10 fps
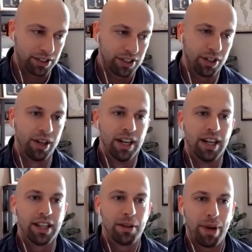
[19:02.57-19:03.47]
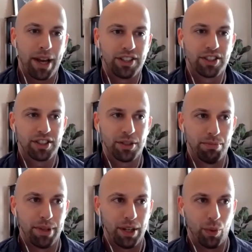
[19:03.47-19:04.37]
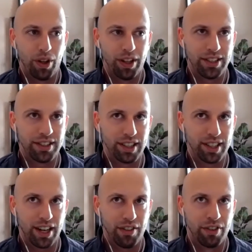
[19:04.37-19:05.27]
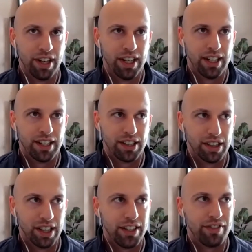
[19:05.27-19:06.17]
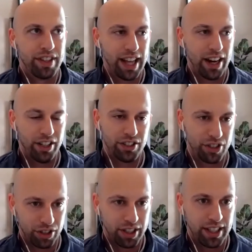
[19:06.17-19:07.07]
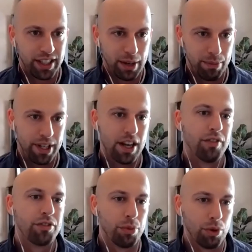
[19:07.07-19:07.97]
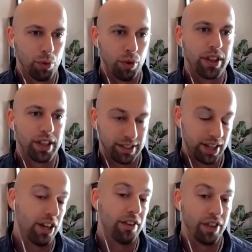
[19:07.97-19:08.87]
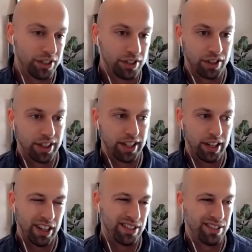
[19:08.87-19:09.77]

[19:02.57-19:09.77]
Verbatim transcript: So the patience and being willing to kind of live in that uncertainty and be comfortable with a ton of uncertainty and